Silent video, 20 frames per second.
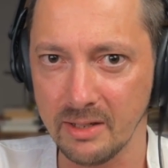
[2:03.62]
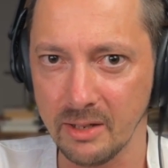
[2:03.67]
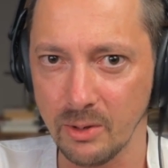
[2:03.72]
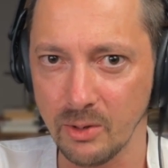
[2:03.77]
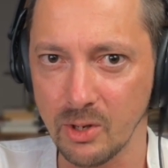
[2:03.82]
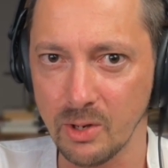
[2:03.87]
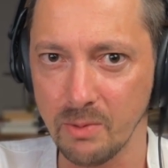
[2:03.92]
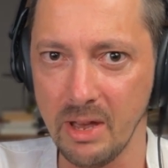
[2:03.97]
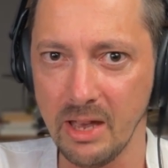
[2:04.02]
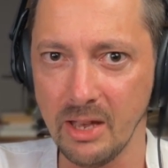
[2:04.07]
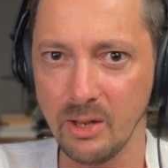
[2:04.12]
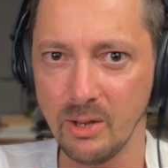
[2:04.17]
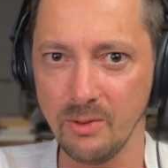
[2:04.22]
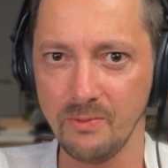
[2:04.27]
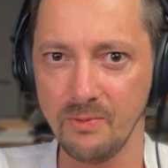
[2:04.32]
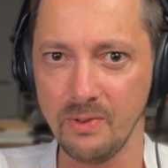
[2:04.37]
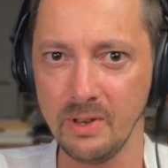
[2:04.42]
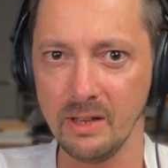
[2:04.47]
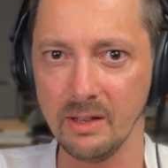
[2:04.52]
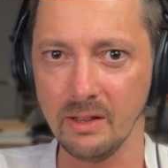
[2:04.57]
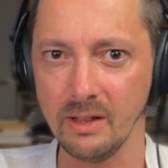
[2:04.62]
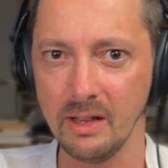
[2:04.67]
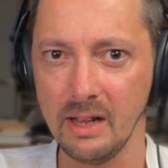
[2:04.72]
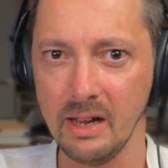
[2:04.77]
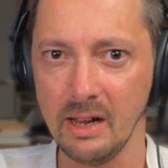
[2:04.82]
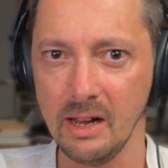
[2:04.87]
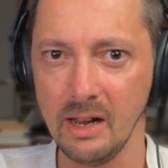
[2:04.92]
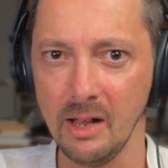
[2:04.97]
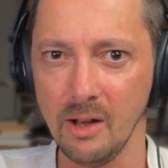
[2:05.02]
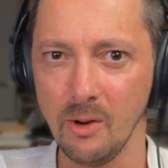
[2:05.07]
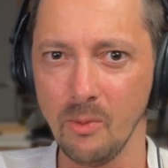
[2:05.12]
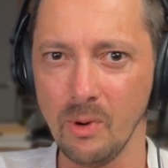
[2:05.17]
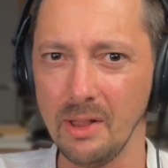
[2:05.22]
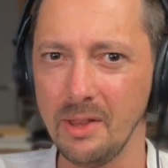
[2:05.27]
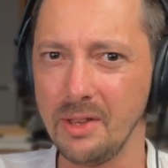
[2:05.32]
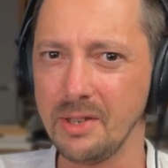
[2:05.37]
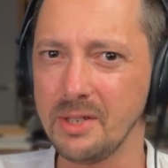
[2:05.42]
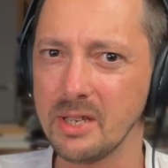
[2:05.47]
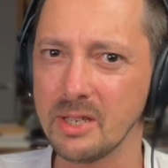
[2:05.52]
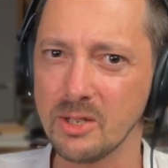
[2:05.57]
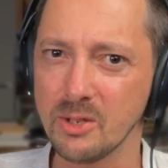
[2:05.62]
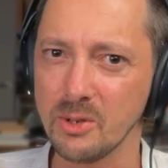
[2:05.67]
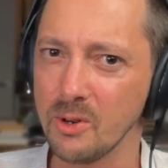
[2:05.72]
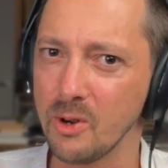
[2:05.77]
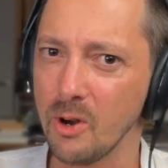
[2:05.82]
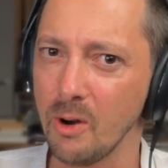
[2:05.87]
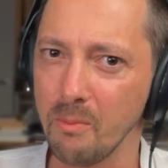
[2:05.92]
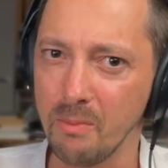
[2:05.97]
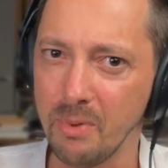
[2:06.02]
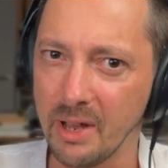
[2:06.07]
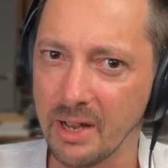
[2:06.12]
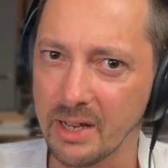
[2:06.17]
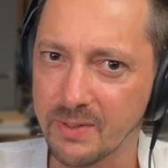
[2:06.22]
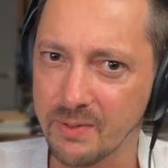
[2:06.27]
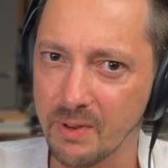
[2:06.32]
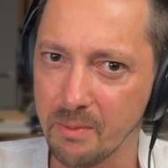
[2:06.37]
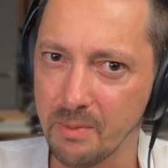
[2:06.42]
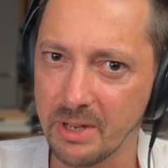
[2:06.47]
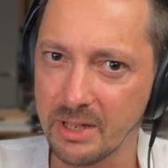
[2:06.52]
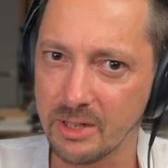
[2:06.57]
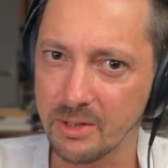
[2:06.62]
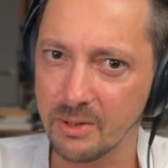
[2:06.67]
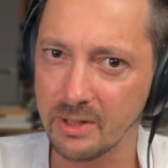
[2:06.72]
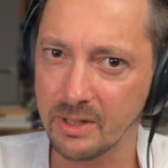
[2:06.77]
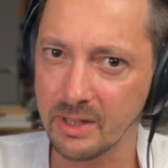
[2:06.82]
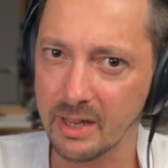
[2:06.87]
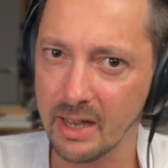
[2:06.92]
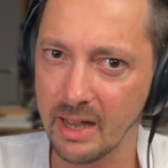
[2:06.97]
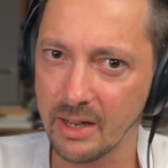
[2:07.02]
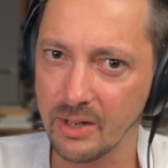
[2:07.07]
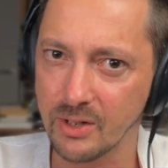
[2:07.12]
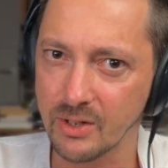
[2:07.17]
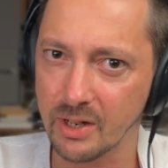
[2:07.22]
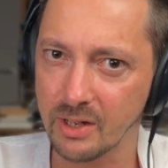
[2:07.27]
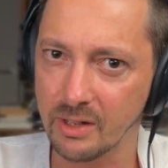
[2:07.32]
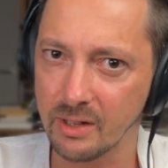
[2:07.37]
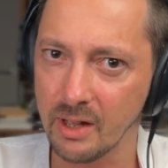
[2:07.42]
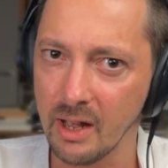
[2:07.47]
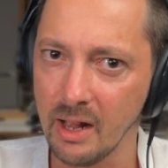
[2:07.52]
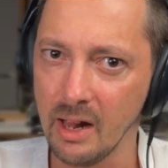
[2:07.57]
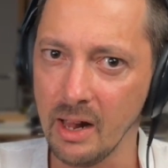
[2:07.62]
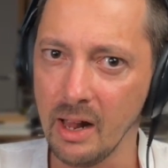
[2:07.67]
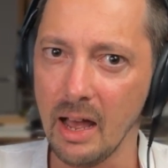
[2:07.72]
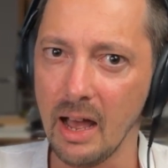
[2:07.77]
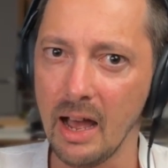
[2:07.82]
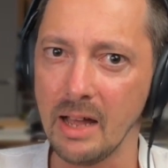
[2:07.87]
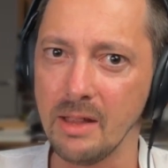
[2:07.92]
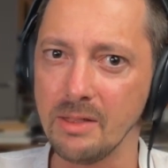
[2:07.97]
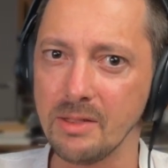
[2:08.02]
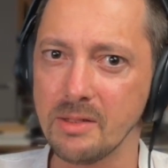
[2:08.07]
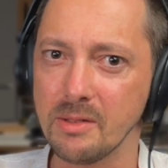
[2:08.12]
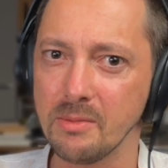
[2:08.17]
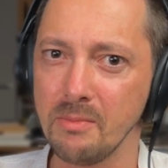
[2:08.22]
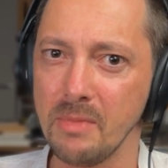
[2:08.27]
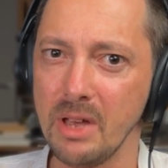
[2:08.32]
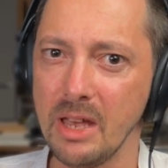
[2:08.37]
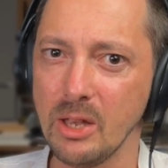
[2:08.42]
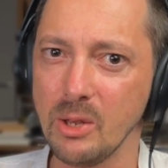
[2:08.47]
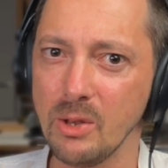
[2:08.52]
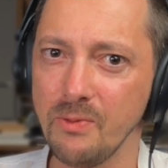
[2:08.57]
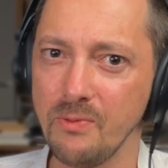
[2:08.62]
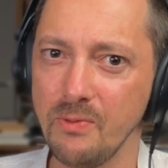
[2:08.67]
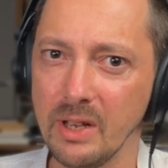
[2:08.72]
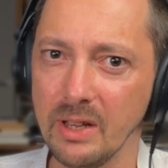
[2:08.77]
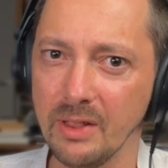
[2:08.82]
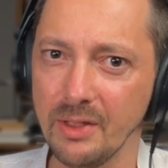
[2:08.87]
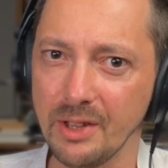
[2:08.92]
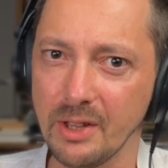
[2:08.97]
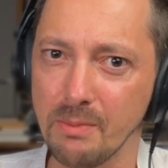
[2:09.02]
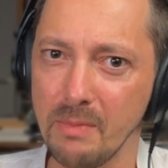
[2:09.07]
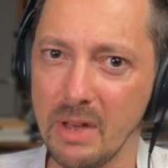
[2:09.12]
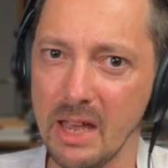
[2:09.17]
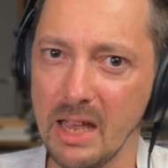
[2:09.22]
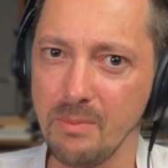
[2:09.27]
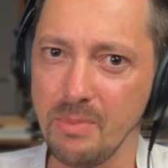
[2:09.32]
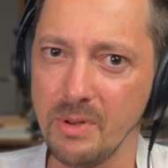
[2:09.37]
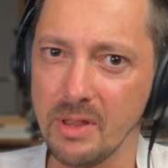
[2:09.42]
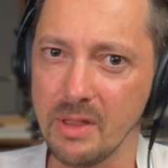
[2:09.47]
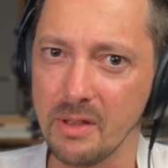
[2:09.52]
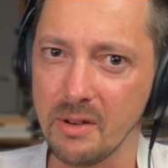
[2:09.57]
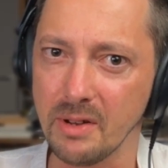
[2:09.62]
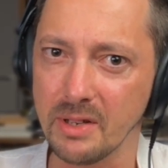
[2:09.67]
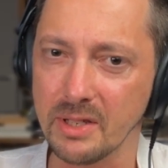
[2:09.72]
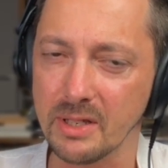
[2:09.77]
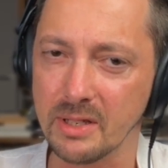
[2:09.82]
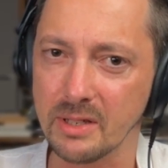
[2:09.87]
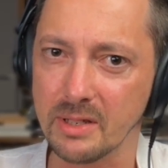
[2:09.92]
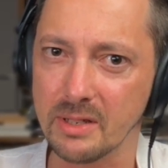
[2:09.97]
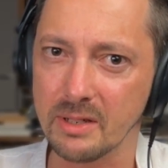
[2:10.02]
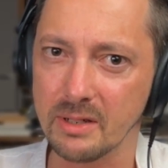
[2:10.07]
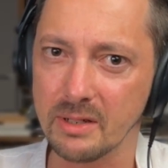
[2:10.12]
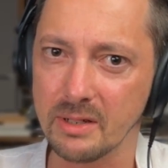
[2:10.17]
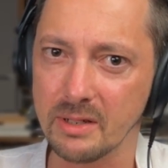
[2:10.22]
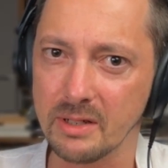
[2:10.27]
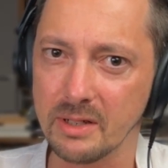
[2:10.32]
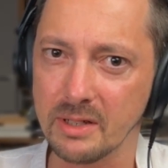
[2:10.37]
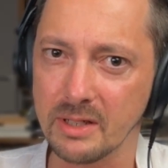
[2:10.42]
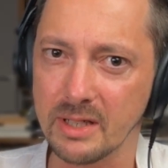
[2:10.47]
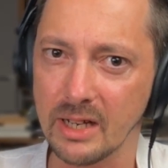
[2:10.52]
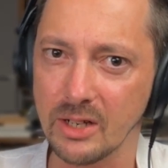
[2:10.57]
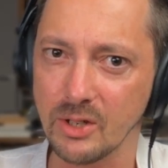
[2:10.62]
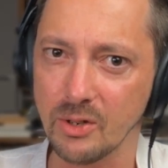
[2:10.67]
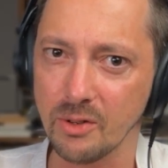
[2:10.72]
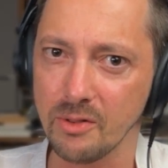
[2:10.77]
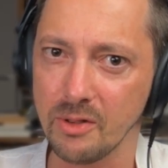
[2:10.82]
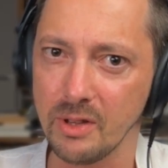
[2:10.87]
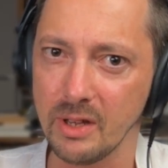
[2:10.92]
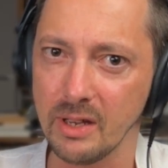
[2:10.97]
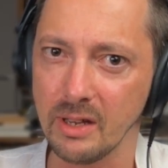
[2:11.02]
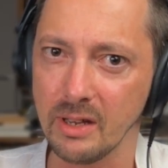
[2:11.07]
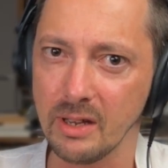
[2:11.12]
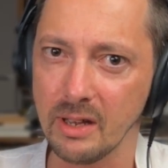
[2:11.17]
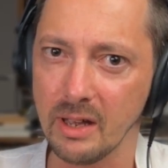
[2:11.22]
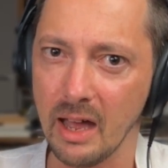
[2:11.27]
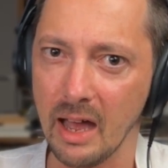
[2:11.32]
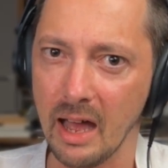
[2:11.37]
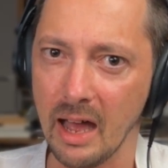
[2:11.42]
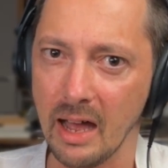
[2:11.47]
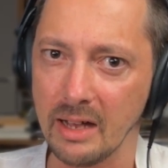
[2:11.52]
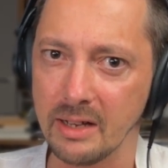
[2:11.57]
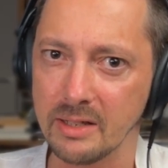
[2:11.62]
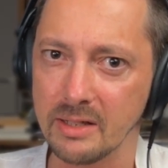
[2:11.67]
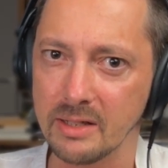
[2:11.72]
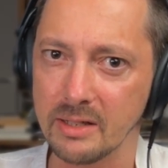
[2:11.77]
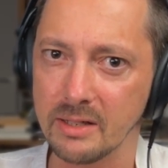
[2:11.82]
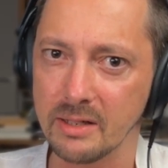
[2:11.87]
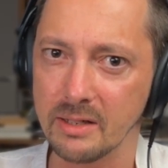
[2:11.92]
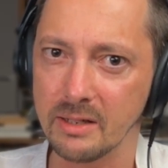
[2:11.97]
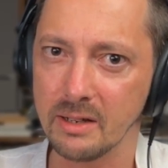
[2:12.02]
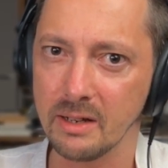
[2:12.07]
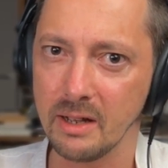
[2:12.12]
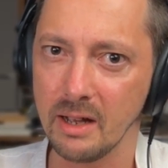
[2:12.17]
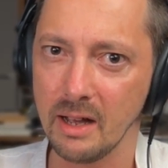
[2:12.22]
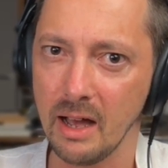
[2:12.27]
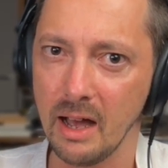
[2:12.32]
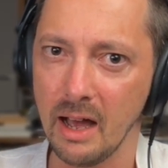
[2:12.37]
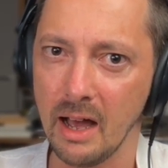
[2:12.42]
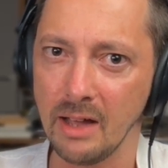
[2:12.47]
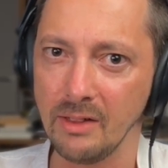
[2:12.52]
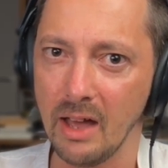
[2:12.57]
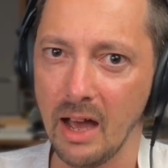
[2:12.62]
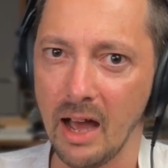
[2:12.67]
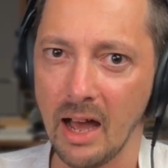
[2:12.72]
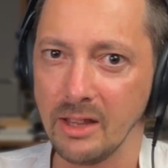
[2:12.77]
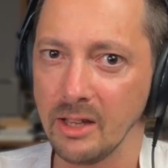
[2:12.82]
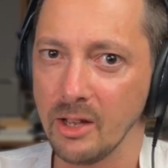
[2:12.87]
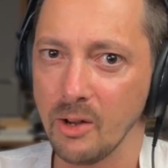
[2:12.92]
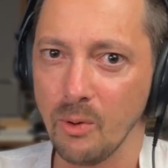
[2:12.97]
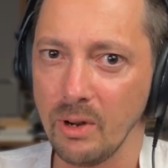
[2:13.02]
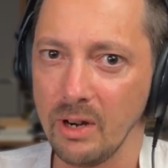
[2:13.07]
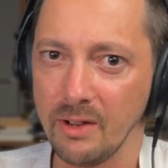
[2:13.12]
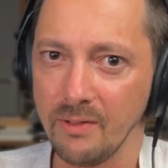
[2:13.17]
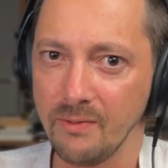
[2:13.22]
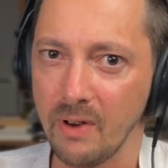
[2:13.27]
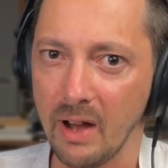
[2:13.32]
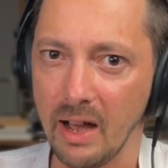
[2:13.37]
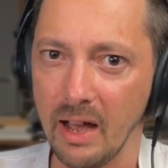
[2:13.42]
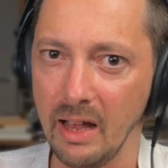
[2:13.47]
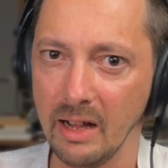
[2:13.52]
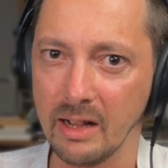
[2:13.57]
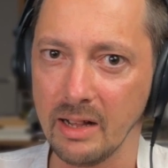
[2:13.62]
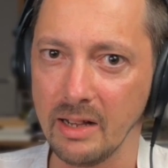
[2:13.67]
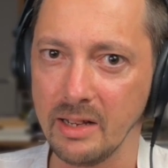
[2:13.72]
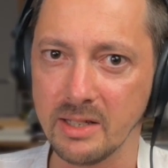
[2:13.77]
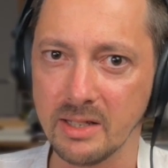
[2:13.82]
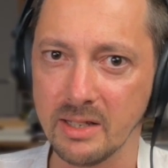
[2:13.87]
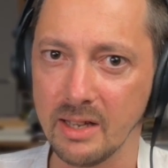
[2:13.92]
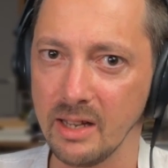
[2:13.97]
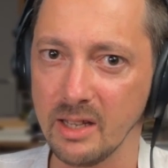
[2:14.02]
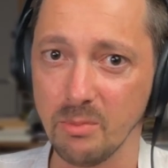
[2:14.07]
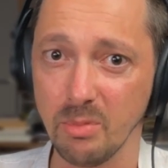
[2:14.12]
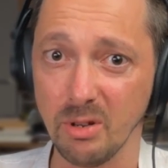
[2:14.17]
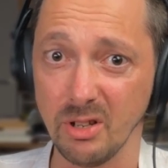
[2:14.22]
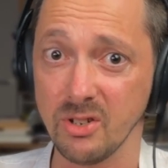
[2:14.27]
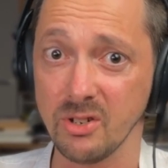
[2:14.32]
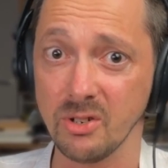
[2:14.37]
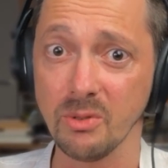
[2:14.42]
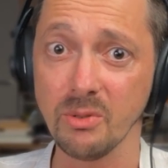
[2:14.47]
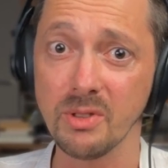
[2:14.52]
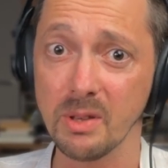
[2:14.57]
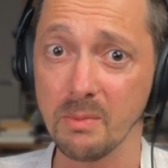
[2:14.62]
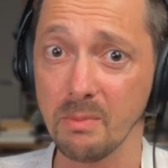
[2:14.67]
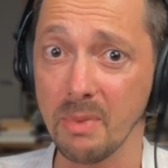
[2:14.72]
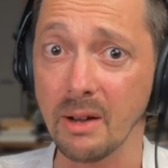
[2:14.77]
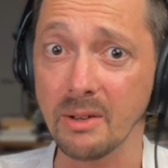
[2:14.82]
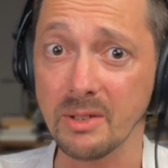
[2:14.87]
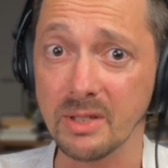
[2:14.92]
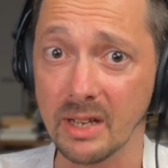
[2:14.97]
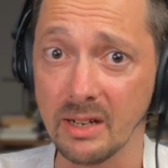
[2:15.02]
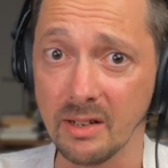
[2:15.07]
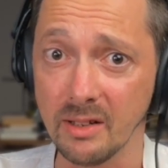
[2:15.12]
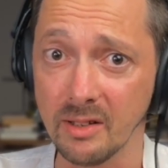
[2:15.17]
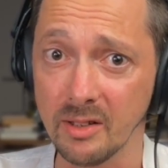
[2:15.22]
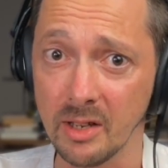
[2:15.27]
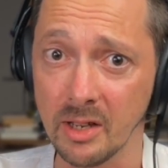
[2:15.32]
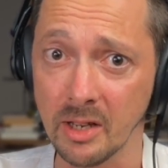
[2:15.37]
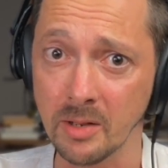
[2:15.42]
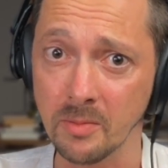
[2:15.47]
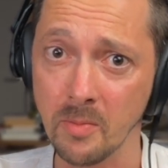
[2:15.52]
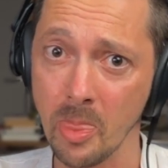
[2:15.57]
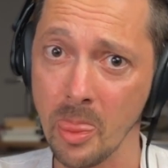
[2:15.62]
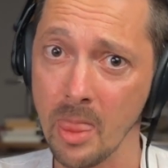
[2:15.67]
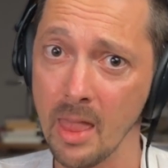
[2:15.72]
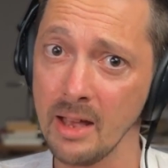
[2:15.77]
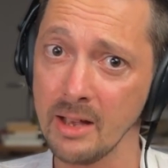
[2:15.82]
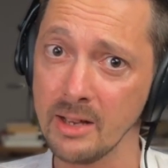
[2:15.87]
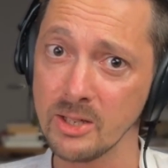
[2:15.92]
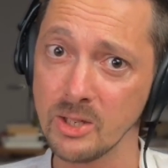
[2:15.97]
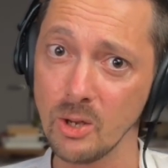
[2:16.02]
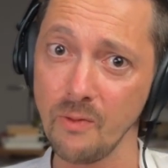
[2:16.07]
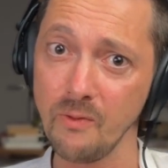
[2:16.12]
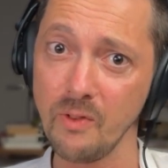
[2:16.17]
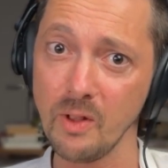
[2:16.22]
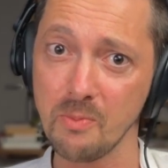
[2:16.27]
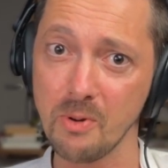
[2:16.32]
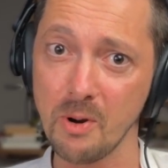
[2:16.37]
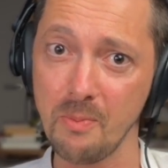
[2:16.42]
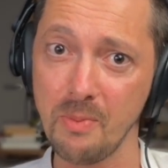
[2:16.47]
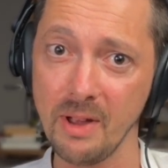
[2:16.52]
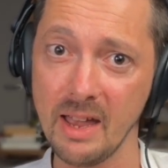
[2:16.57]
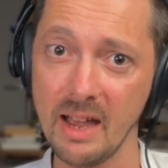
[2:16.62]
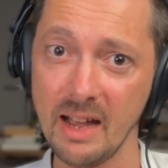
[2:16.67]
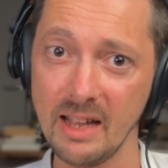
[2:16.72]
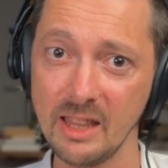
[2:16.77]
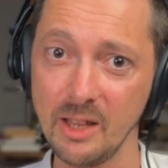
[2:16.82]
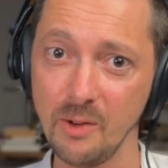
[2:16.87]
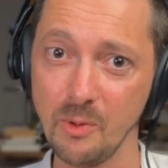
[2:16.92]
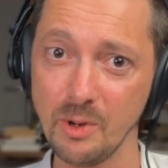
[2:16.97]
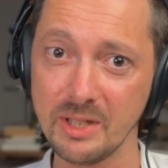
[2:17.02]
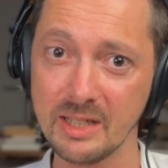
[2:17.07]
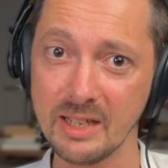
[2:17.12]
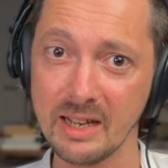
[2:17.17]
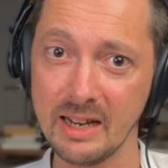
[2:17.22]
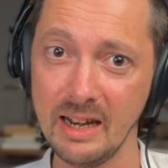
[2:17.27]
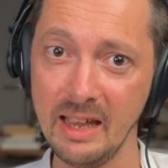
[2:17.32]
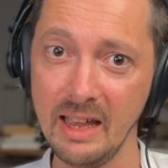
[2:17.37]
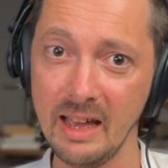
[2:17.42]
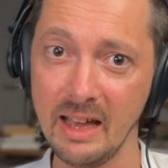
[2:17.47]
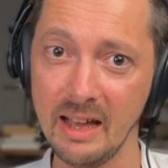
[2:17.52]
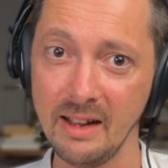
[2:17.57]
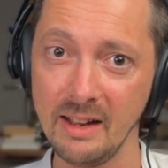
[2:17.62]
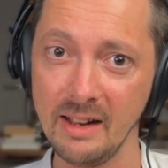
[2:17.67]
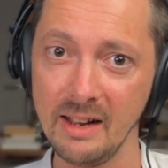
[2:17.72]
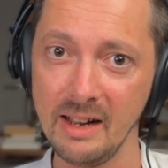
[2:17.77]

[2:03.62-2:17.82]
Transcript: you, to make you feel, well, this is too complex for me to engage in, and make you feel that maybe there isn't such a thing as an unqualifiedly stateable truth about anything. Soviet propaganda was clear.